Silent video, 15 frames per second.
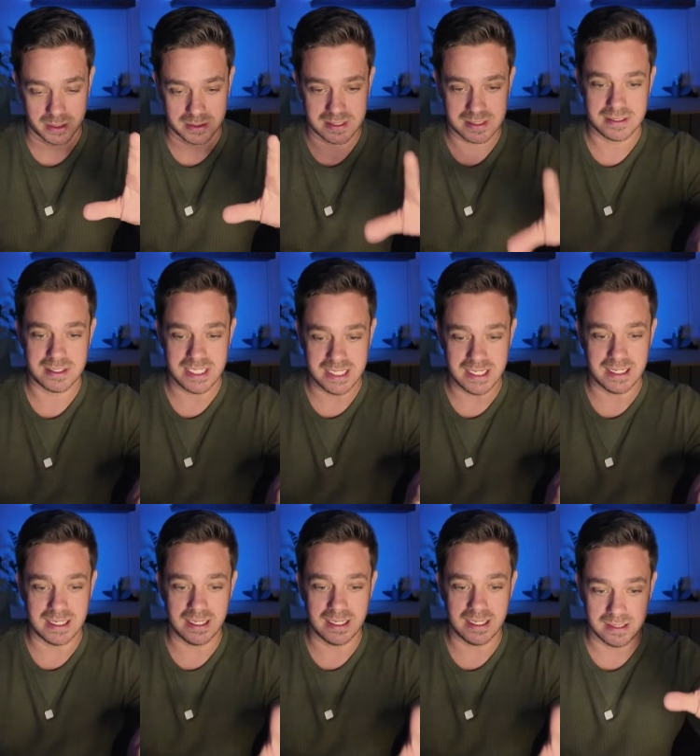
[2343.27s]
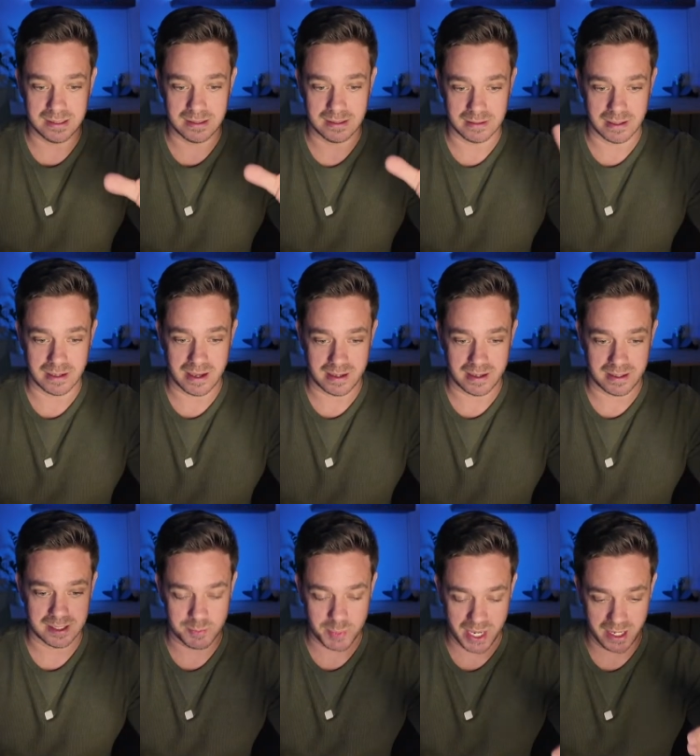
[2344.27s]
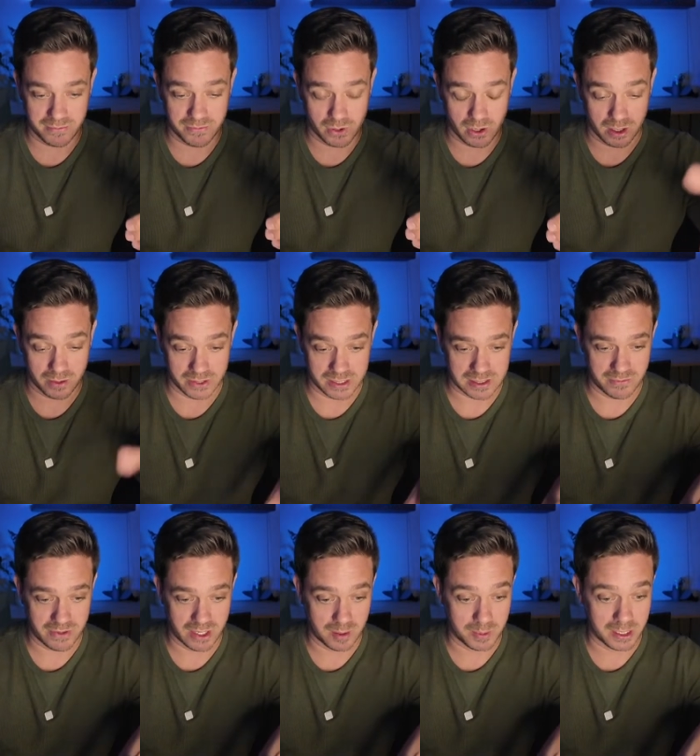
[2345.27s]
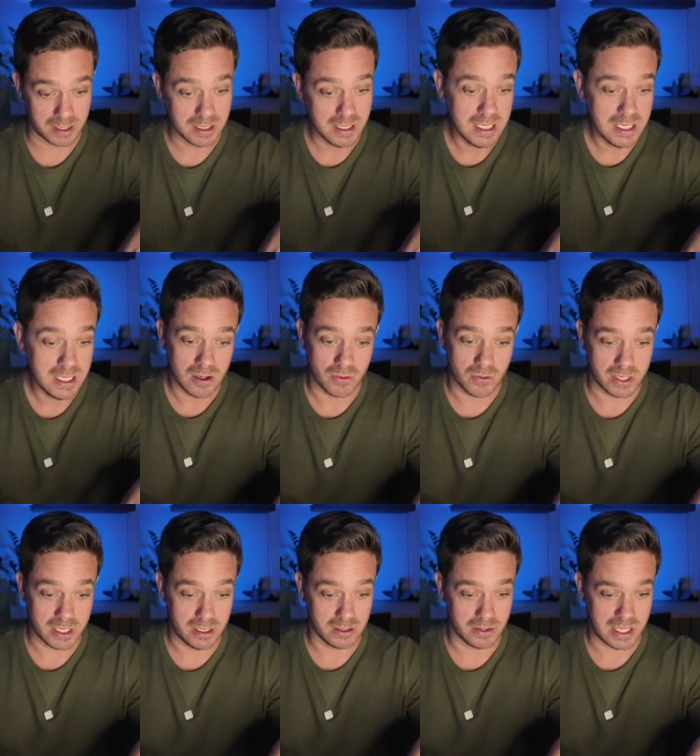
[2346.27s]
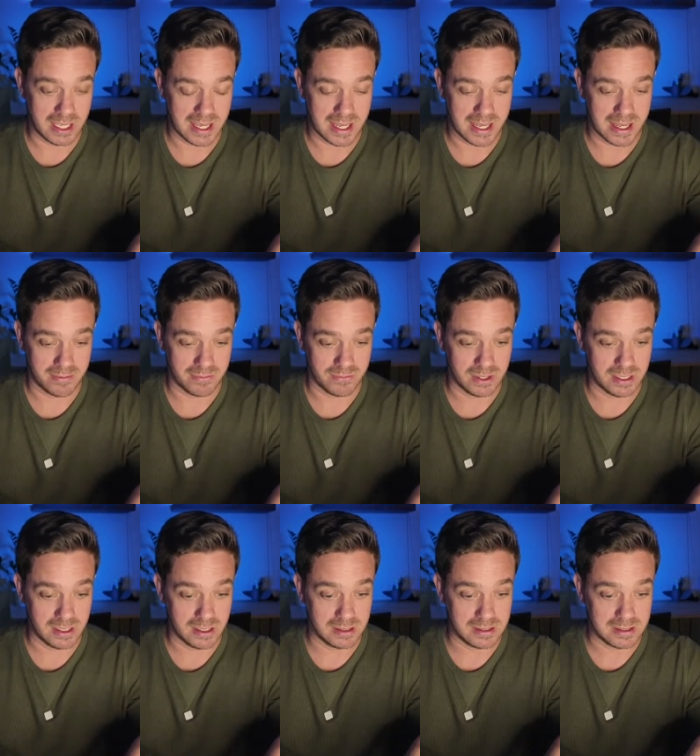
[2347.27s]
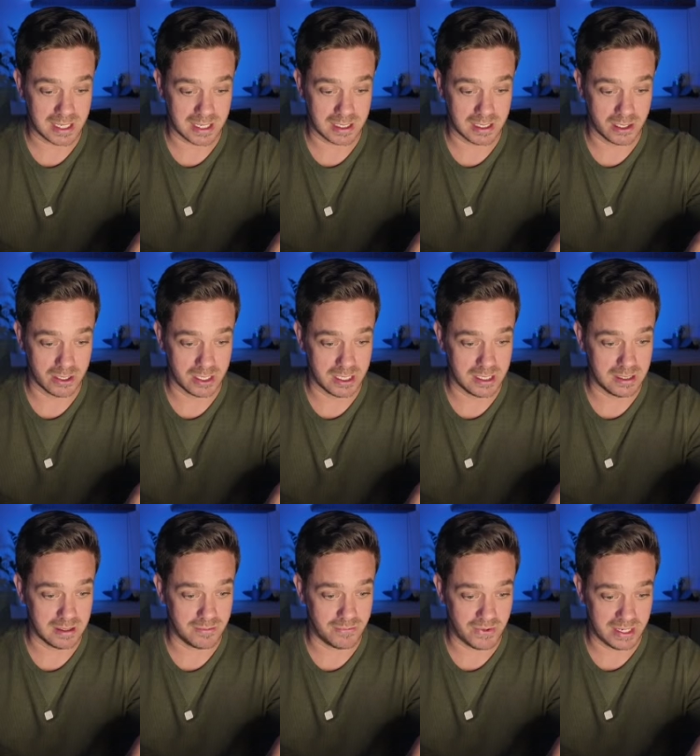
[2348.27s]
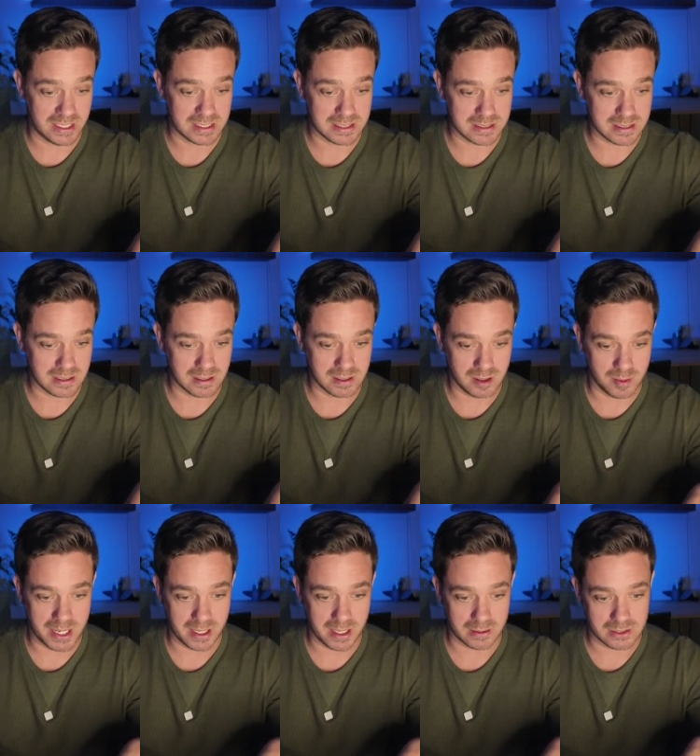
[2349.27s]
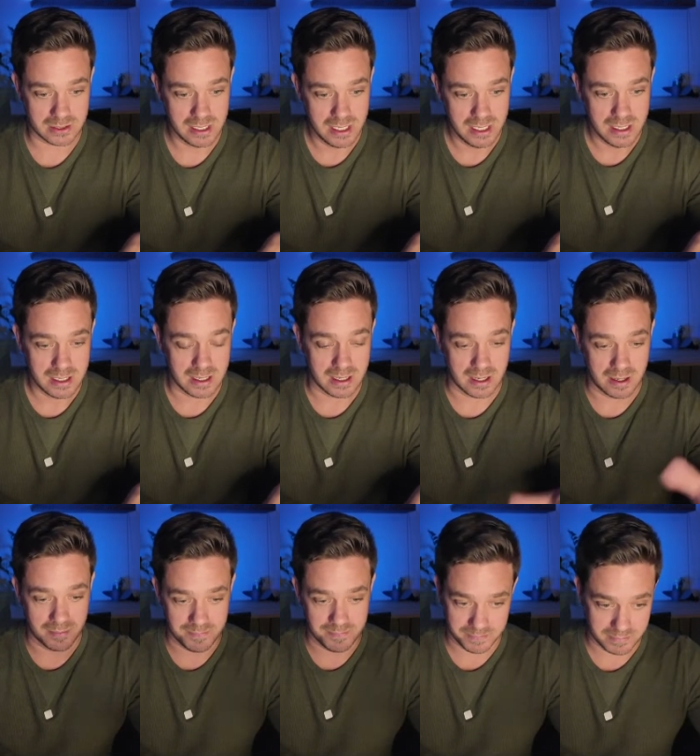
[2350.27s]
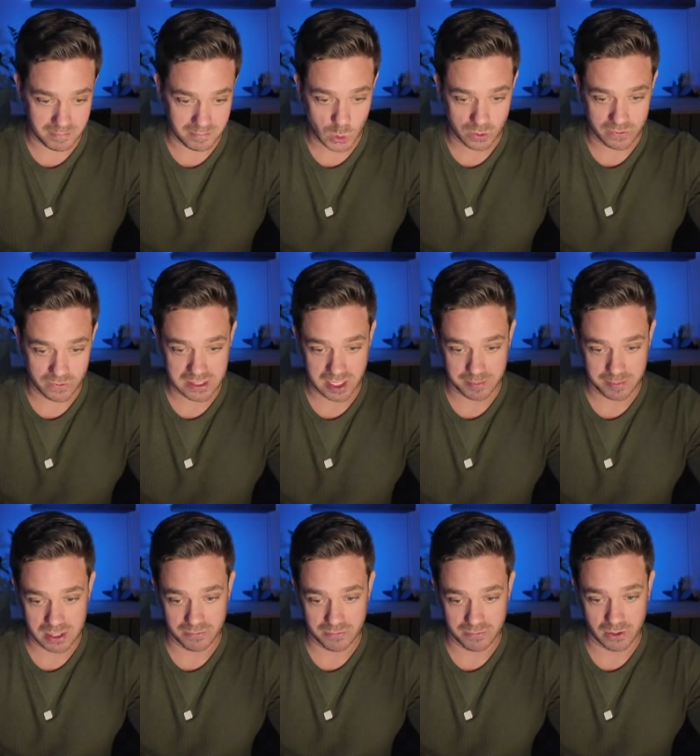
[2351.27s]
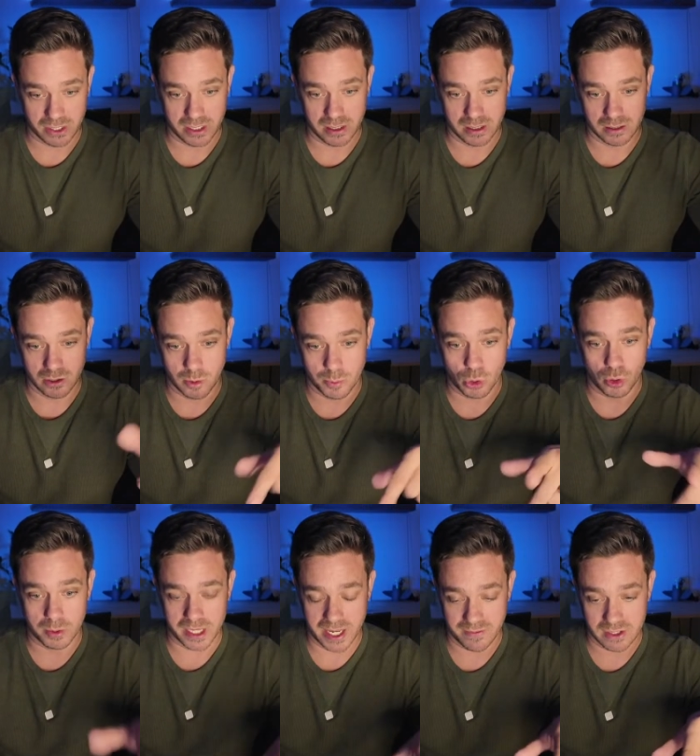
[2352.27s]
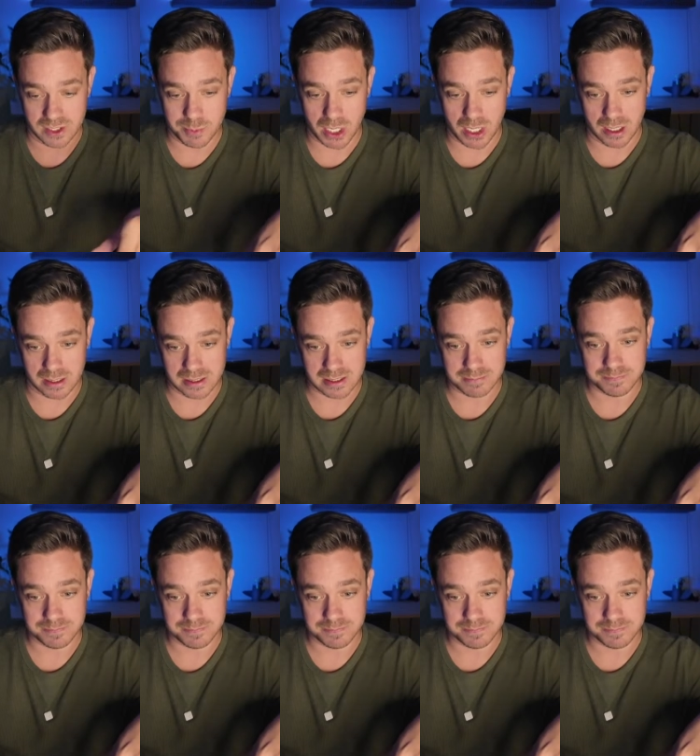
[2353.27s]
CDD is paid for all of this development. Over here, they have the secondary fitness clubhouse. More of the same stuff over here. No pool, but they have a spas.